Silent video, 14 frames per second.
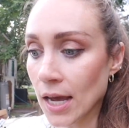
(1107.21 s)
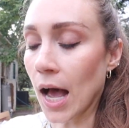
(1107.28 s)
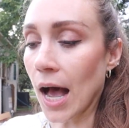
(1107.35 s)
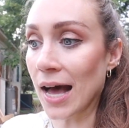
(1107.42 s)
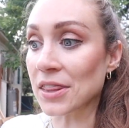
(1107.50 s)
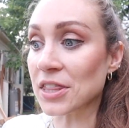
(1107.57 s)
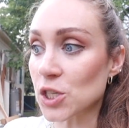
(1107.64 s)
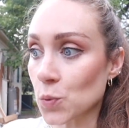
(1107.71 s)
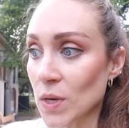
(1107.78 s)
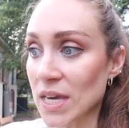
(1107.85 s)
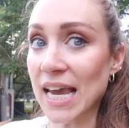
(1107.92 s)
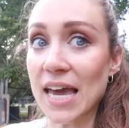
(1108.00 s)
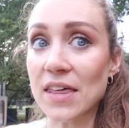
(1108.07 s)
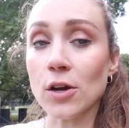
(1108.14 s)
uh, this
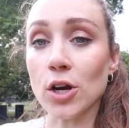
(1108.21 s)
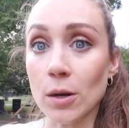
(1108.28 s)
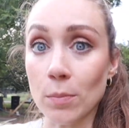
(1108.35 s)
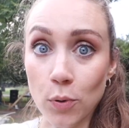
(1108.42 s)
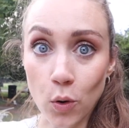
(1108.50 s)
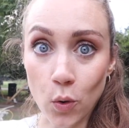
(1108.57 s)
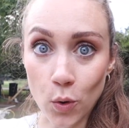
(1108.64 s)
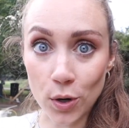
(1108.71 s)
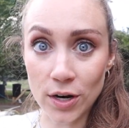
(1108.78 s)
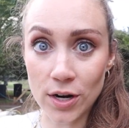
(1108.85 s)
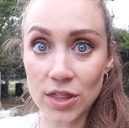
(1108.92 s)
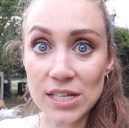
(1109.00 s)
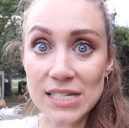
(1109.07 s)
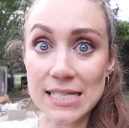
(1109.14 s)
week, and they're gonna
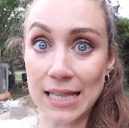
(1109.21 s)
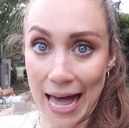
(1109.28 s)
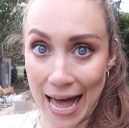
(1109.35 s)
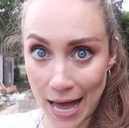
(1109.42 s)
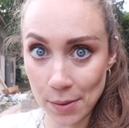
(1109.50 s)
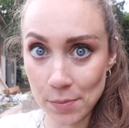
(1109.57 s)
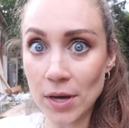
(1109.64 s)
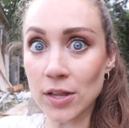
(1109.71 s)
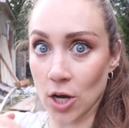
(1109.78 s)
pour the slab,